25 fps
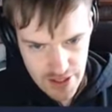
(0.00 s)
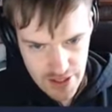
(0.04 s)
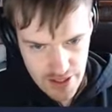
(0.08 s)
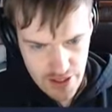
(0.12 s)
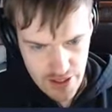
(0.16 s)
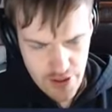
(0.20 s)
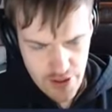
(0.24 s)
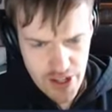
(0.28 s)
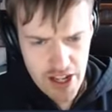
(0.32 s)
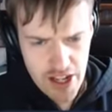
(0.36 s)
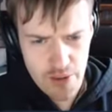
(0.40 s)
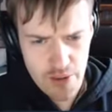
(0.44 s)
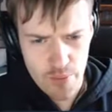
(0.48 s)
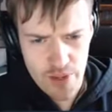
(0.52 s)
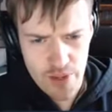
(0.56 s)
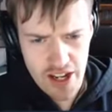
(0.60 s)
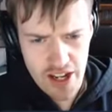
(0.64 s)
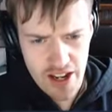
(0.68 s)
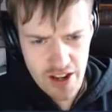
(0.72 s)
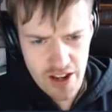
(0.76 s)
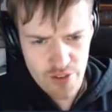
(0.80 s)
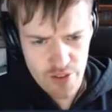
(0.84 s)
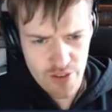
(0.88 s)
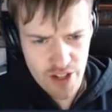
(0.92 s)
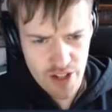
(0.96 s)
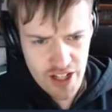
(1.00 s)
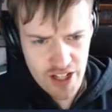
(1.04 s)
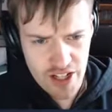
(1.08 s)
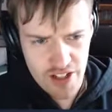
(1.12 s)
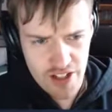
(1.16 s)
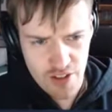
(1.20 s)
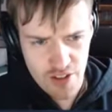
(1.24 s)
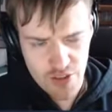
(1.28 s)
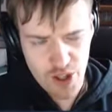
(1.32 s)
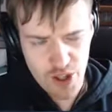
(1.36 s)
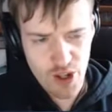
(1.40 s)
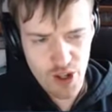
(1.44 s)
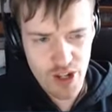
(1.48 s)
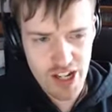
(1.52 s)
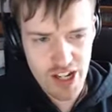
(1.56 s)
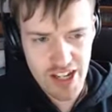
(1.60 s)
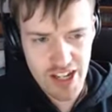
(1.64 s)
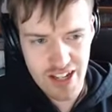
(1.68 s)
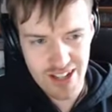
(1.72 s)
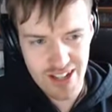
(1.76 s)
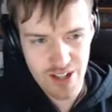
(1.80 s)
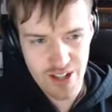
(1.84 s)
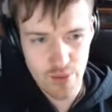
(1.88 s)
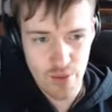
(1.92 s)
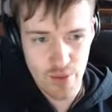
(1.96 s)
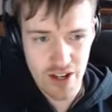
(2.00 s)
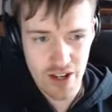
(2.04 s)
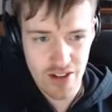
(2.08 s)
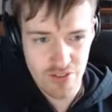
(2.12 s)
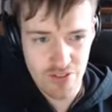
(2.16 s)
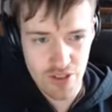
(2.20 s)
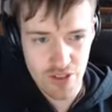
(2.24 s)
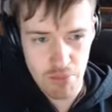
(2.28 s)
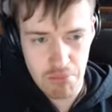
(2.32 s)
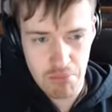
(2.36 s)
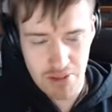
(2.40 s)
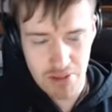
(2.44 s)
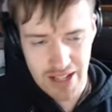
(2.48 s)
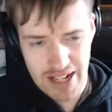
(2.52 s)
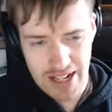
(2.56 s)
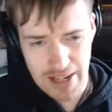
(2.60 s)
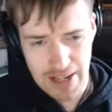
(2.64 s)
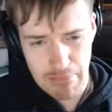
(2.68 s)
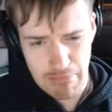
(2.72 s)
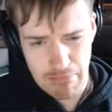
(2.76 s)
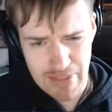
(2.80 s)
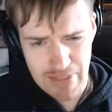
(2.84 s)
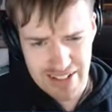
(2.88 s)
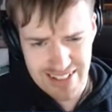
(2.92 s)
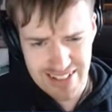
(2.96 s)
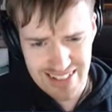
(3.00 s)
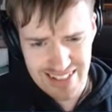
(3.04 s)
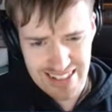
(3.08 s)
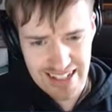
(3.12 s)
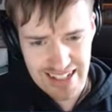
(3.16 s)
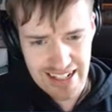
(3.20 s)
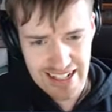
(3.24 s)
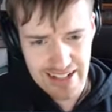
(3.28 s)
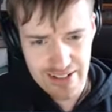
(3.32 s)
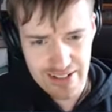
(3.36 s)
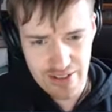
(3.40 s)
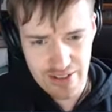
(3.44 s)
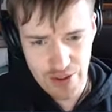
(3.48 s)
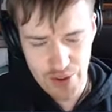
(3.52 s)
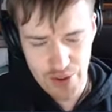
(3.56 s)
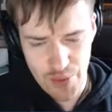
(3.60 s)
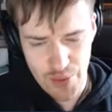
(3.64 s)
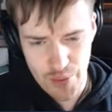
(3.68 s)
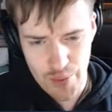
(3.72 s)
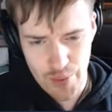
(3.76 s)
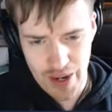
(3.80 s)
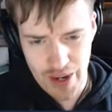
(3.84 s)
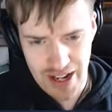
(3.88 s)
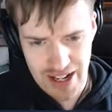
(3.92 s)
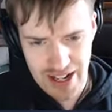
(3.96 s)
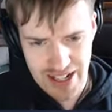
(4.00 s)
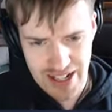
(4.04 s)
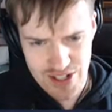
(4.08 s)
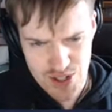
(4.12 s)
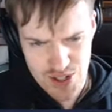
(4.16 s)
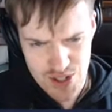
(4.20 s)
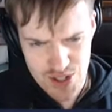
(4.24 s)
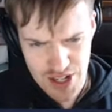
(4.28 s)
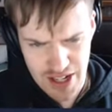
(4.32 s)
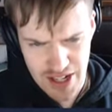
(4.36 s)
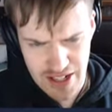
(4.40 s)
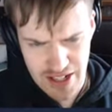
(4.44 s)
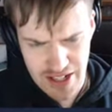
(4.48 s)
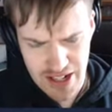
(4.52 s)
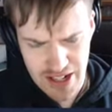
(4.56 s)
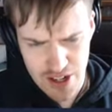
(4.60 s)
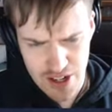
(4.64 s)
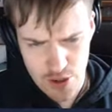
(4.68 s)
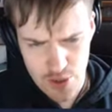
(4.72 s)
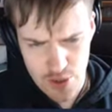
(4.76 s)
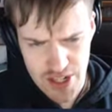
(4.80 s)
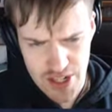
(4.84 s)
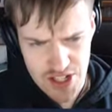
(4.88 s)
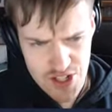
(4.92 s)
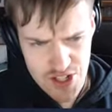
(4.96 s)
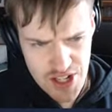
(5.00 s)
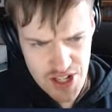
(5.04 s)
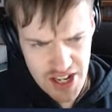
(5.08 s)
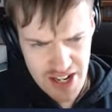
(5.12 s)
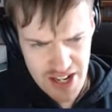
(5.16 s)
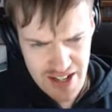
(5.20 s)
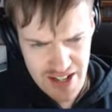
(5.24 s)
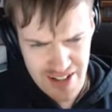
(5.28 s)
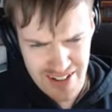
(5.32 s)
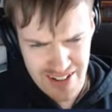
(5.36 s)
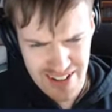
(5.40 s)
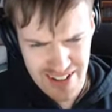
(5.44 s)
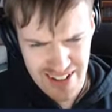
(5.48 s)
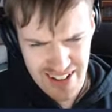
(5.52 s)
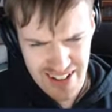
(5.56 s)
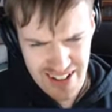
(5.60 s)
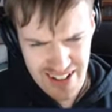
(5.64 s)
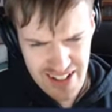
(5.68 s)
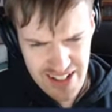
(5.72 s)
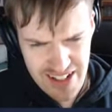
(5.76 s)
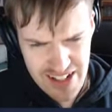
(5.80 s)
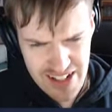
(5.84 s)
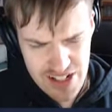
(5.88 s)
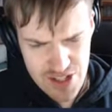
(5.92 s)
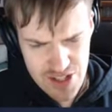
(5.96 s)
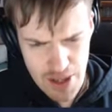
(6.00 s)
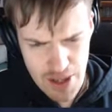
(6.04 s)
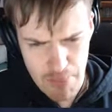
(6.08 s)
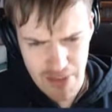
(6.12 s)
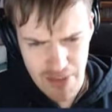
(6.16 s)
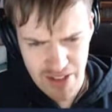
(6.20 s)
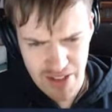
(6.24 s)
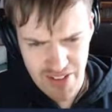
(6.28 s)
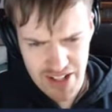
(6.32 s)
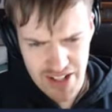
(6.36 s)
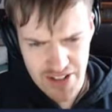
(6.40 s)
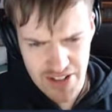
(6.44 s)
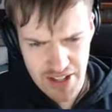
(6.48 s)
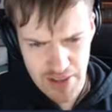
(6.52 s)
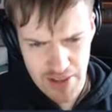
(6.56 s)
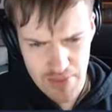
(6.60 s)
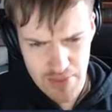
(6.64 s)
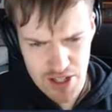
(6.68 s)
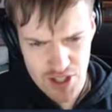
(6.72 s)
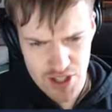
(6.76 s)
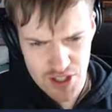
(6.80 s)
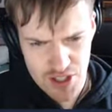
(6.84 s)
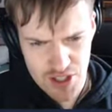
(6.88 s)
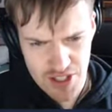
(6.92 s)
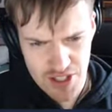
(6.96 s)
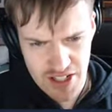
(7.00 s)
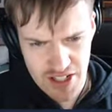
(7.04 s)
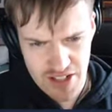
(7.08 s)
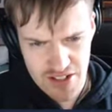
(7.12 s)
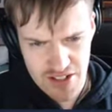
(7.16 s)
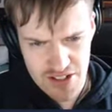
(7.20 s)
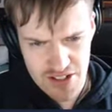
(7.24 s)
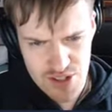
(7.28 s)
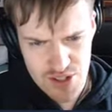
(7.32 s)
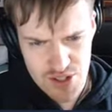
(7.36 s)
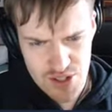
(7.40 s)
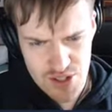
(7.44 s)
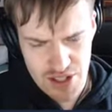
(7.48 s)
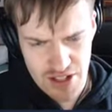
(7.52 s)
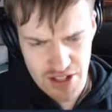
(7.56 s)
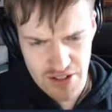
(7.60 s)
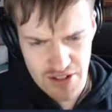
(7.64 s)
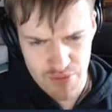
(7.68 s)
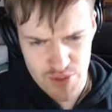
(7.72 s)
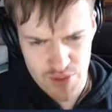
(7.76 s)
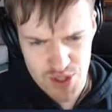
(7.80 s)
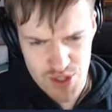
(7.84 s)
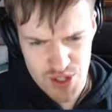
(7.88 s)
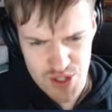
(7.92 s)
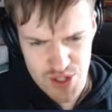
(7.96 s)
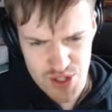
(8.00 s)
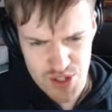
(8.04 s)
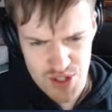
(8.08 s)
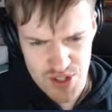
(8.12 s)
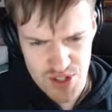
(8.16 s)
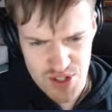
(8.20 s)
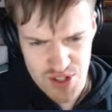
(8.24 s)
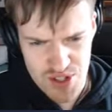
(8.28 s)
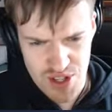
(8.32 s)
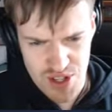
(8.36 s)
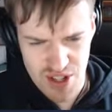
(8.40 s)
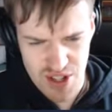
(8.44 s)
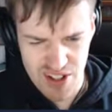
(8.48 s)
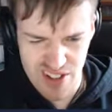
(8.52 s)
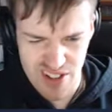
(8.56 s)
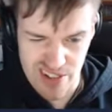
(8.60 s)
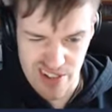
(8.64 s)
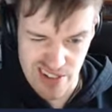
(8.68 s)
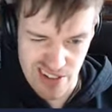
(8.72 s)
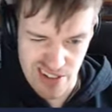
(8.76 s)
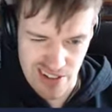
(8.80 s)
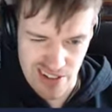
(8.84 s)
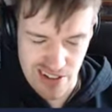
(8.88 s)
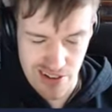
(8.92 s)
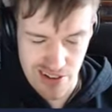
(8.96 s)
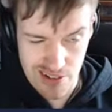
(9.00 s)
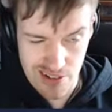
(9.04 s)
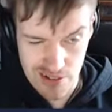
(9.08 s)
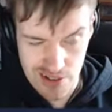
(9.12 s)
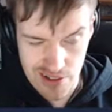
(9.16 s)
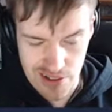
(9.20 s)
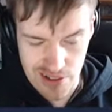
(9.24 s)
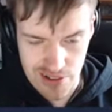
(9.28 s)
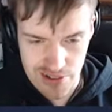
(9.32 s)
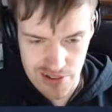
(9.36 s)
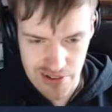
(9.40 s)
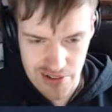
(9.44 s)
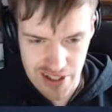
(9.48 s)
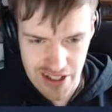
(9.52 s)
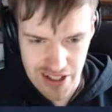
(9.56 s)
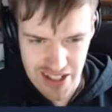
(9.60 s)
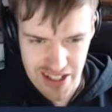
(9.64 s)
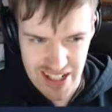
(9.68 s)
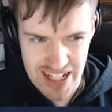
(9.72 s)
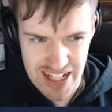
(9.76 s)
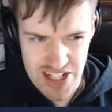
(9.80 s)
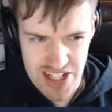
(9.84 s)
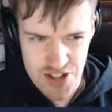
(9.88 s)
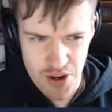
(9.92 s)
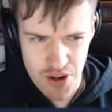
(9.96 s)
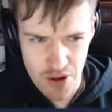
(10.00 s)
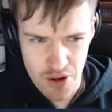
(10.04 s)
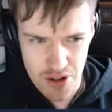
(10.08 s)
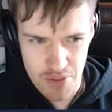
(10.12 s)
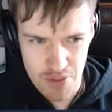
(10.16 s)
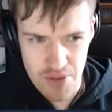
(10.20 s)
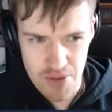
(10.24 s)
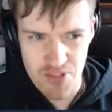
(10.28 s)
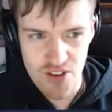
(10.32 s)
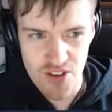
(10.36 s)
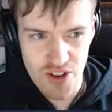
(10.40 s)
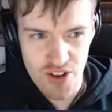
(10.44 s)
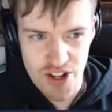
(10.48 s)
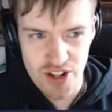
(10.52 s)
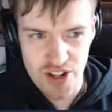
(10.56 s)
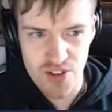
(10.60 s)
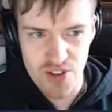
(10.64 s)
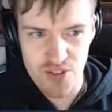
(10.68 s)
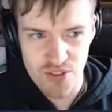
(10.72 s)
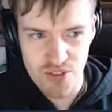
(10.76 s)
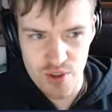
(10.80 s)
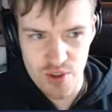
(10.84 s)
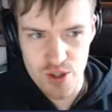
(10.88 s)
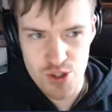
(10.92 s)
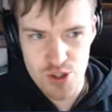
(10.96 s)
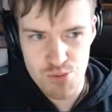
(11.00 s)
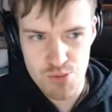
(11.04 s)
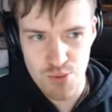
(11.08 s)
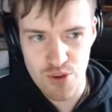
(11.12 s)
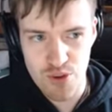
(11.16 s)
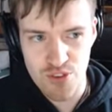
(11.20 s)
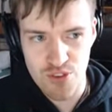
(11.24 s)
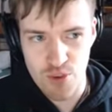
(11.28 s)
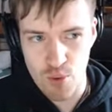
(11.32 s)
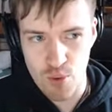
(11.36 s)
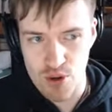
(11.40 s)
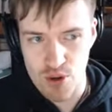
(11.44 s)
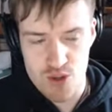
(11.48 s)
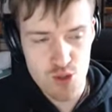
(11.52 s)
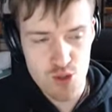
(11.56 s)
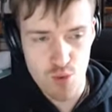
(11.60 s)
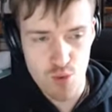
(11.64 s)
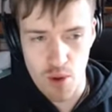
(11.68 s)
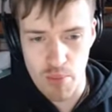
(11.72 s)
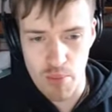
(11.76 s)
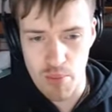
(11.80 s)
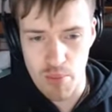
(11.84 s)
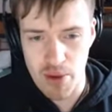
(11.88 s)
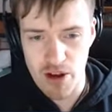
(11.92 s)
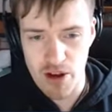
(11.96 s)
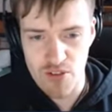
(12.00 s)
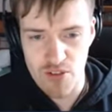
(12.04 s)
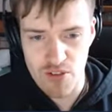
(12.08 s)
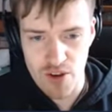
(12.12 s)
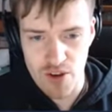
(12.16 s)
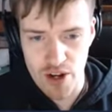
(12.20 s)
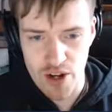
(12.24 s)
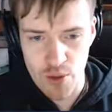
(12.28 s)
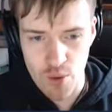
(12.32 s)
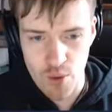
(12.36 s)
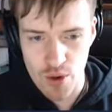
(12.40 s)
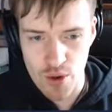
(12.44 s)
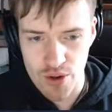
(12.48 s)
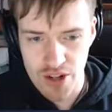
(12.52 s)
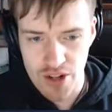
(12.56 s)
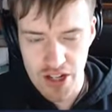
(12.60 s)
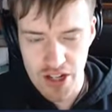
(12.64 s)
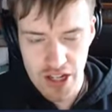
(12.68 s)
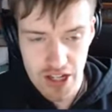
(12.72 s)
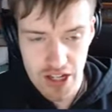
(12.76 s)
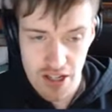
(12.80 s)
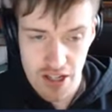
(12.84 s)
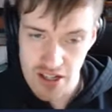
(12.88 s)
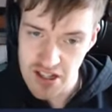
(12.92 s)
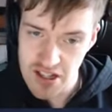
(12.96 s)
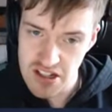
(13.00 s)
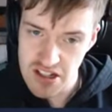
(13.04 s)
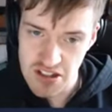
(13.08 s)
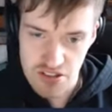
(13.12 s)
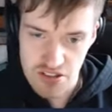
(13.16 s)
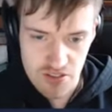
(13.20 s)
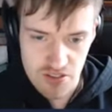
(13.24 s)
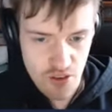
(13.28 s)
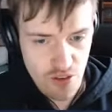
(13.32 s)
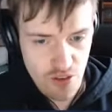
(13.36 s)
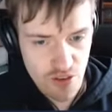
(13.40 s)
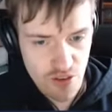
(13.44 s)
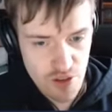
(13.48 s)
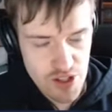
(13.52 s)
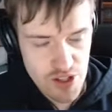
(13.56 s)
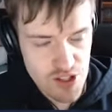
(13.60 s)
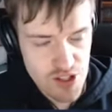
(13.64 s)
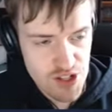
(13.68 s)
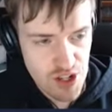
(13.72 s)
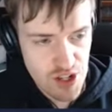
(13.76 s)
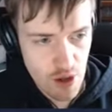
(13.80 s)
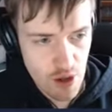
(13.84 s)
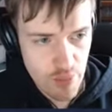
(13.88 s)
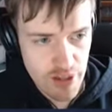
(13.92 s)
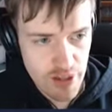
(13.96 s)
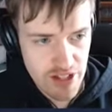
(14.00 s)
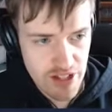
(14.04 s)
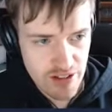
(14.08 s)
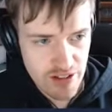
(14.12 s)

Okay, we have another hiker here. We have the black metal head who has an increase in... Is that melee damage, I think it is? Uh, resistance and... Oh god, yeah. He's not going to be very good for us, but if you want to swap him out for anyone, feel free to tell me,